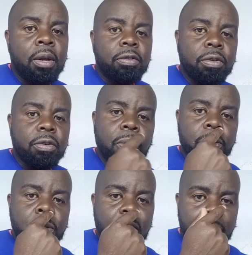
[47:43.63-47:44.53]
So
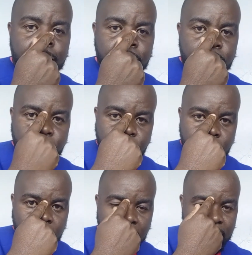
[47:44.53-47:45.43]
you have flu,
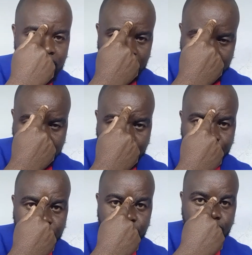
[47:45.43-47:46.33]
and there is a
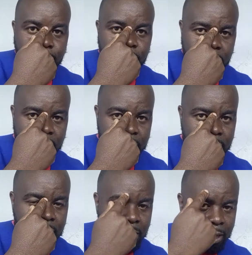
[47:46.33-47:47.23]
point of weakness
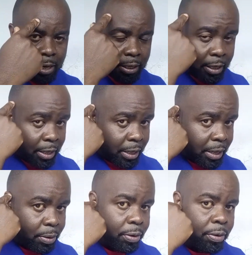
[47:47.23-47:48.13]
here that
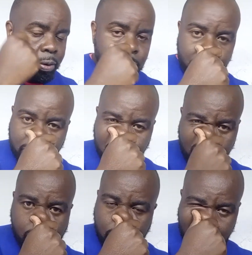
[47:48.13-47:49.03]
goes
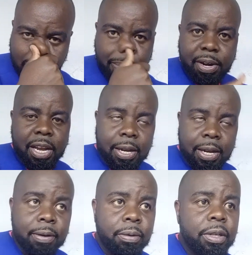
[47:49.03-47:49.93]
to the brain,
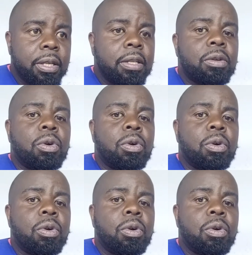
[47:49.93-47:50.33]
which is